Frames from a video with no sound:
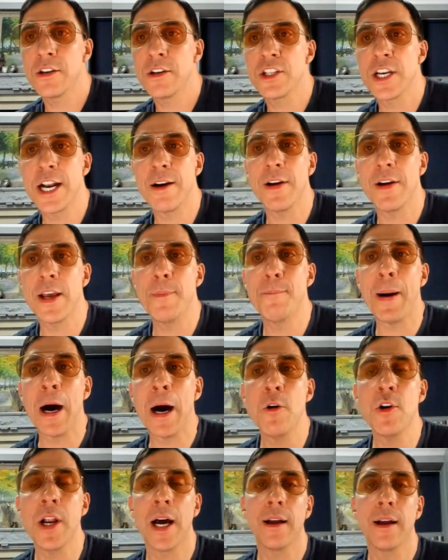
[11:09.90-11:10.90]
another
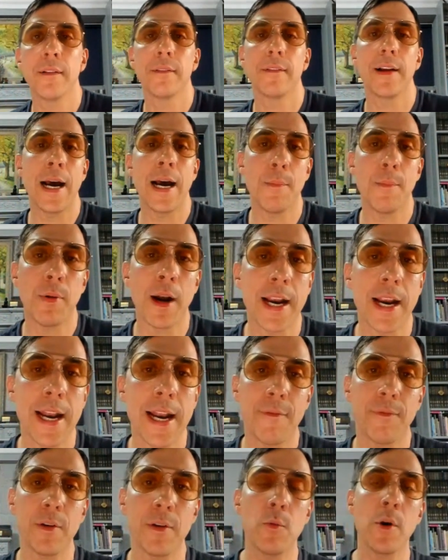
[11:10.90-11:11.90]
Ebola outbreak in
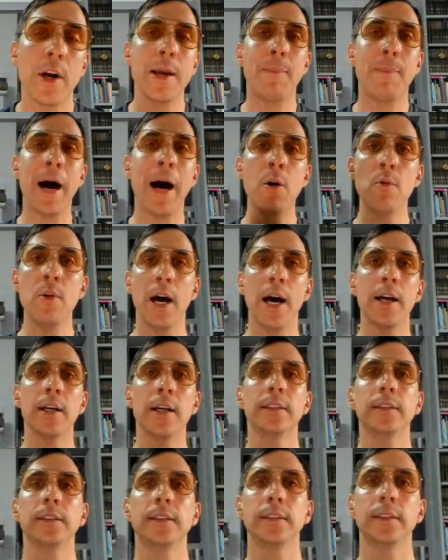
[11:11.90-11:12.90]
Africa. Well, Ebola
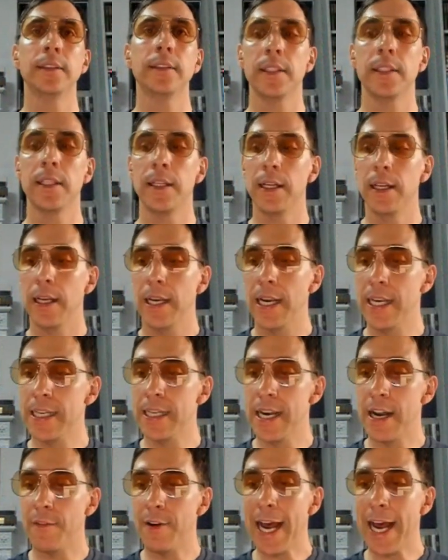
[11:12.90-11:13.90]
is
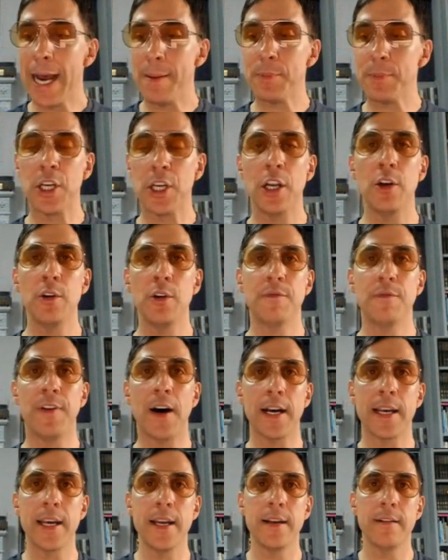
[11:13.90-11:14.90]
another absolute
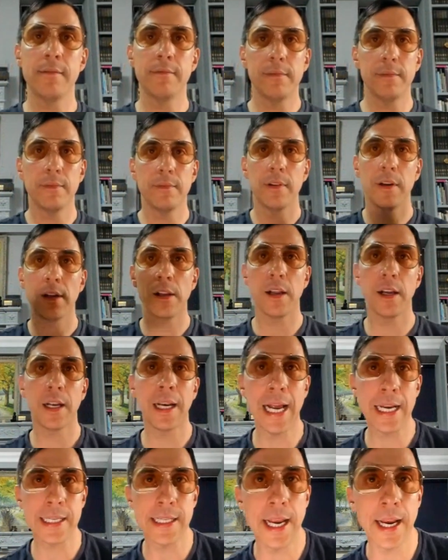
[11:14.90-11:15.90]
fucking
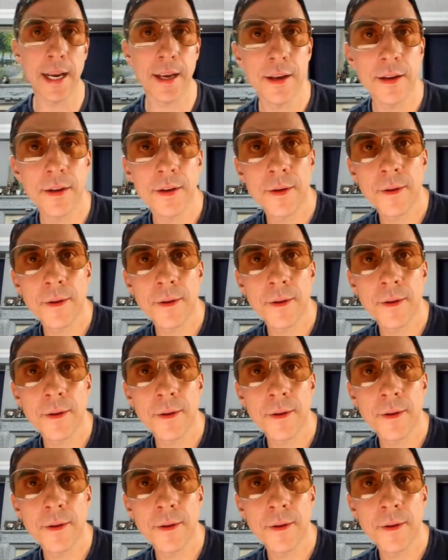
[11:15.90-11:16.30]
classic.